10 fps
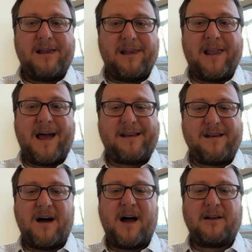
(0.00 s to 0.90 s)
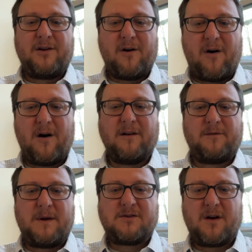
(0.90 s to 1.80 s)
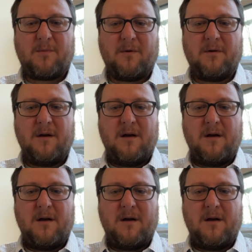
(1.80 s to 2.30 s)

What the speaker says: let not your hearts be troubled.